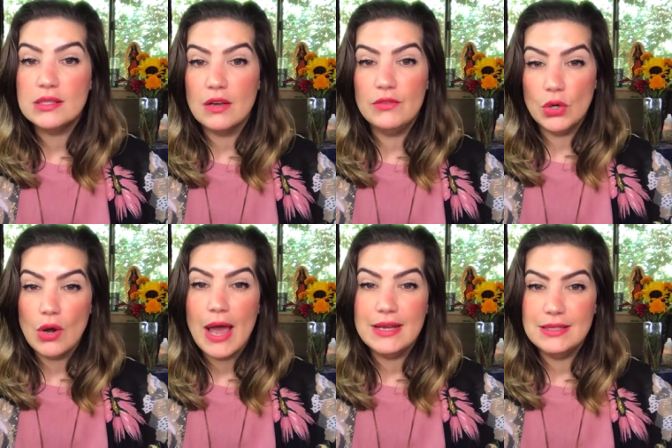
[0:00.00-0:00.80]
of your
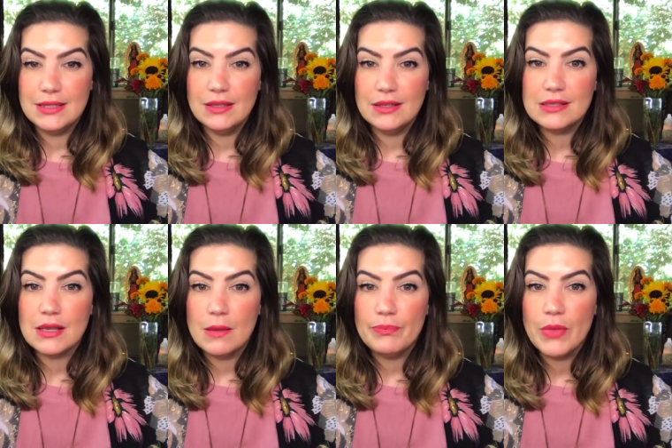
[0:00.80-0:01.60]

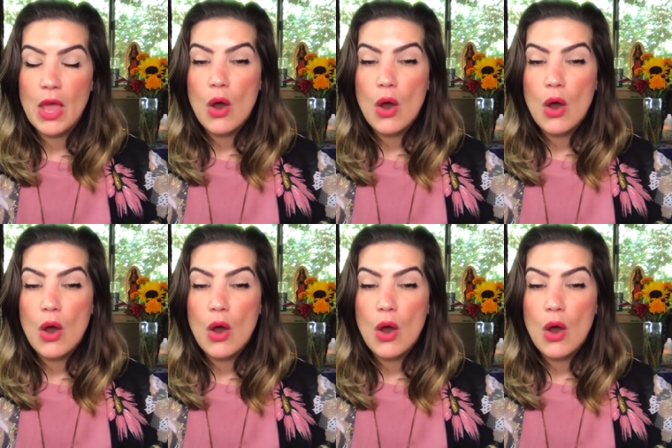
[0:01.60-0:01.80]
idealism